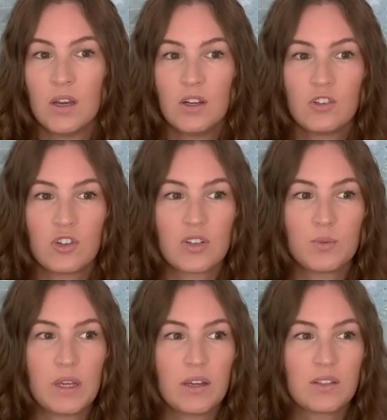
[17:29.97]
just
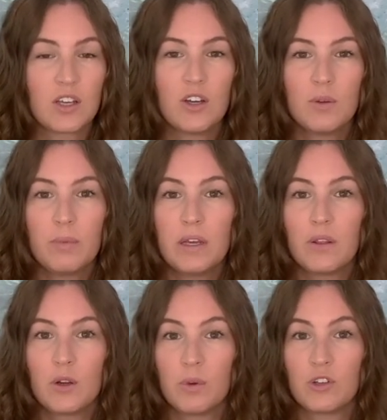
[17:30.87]
because it could be a
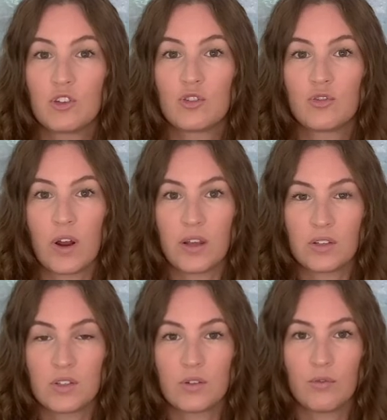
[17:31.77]
little bit
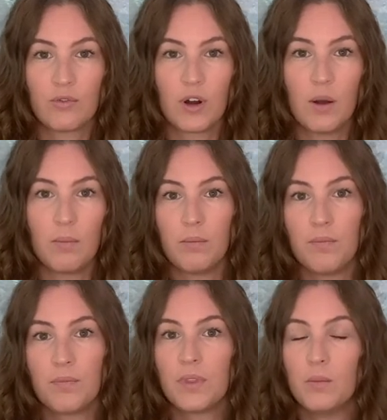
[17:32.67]
stressed from
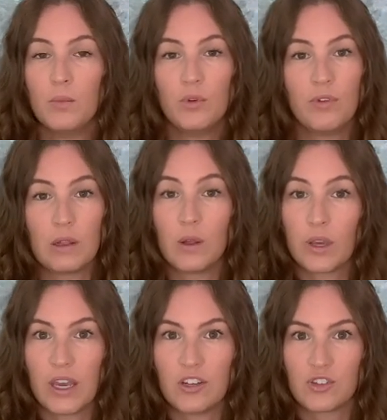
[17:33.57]
moving
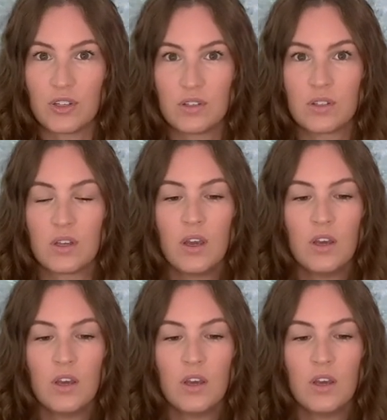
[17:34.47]
locations.